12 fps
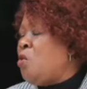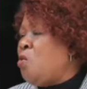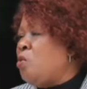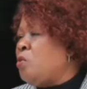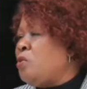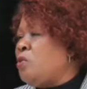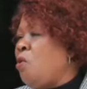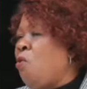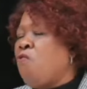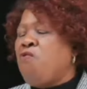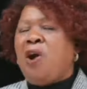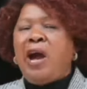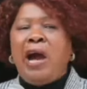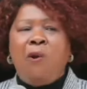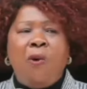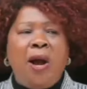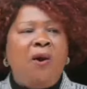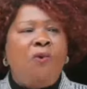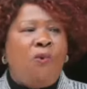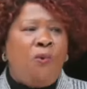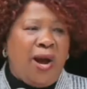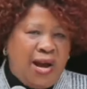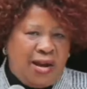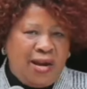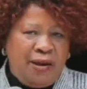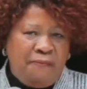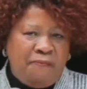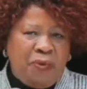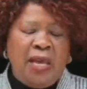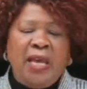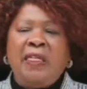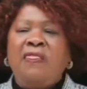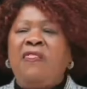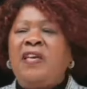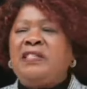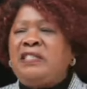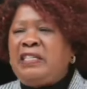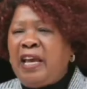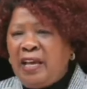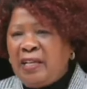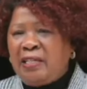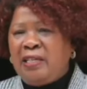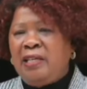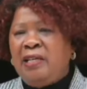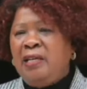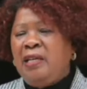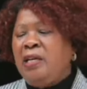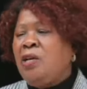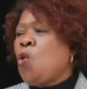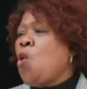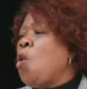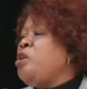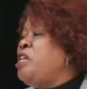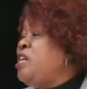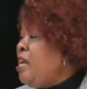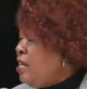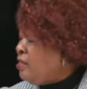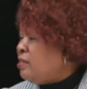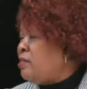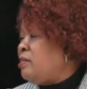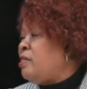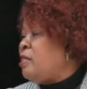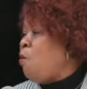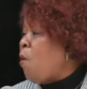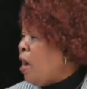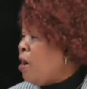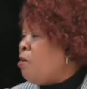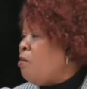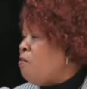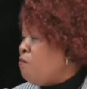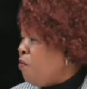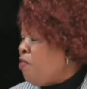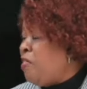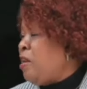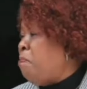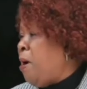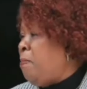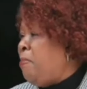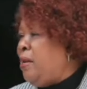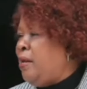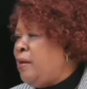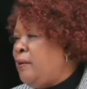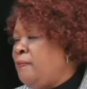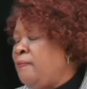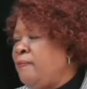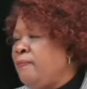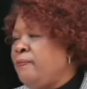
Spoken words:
because of our work. The state coordinates the work for the republic.